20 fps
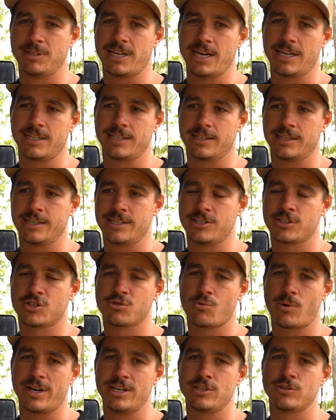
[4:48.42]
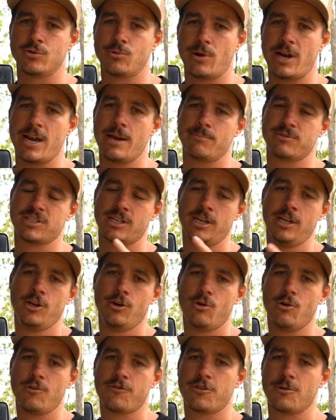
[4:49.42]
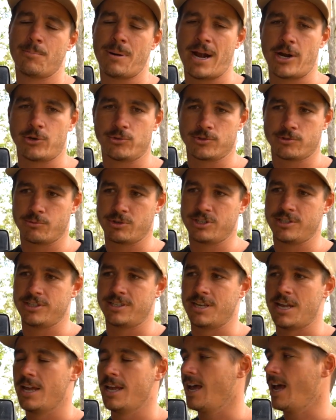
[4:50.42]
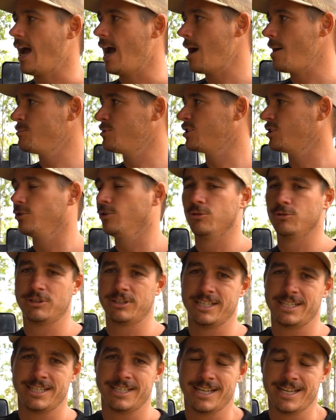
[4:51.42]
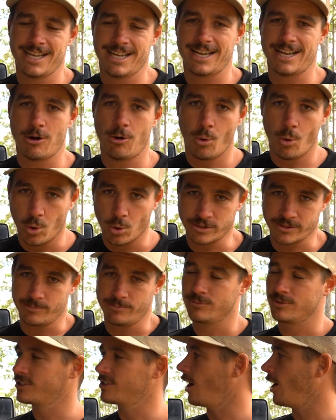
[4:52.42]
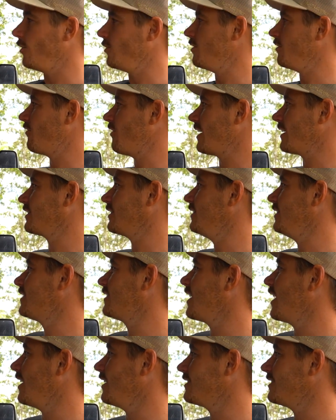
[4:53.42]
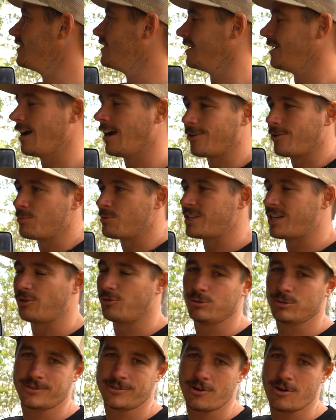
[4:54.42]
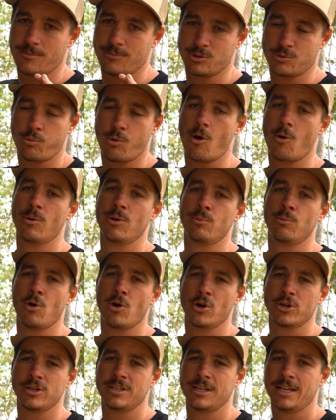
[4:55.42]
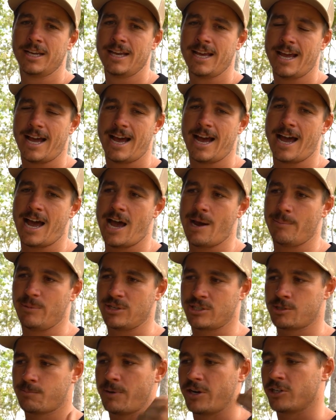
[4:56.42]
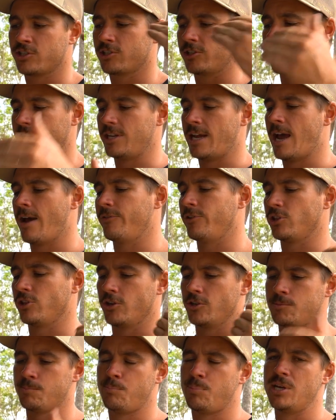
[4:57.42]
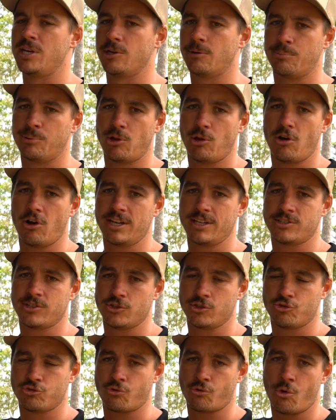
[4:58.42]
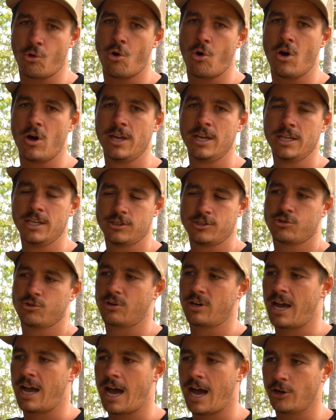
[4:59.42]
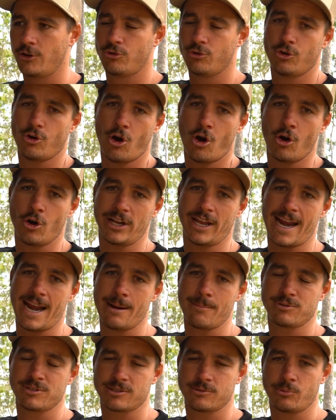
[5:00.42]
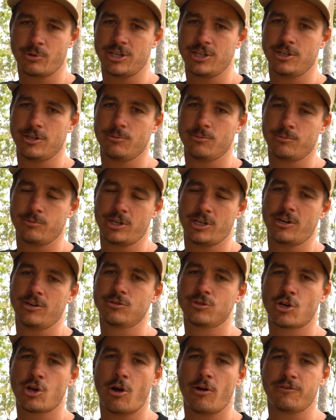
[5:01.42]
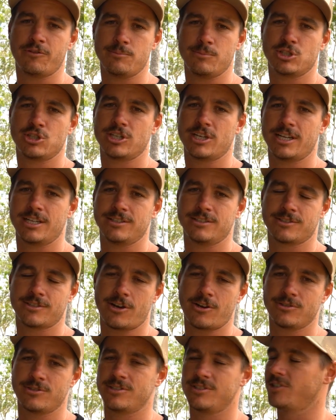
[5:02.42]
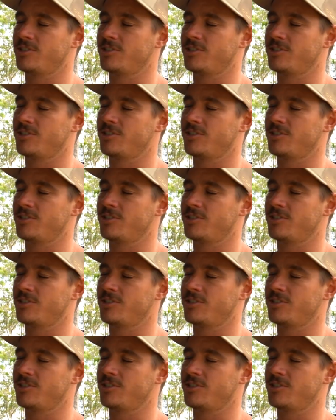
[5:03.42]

getting at least 22 amps off the panels, which is absolutely awesome. So the fact that this car sits at 100% all the time is what we wanted, especially having those big appliances draw sort of 100 odd amps when you know, coffee machines, toasted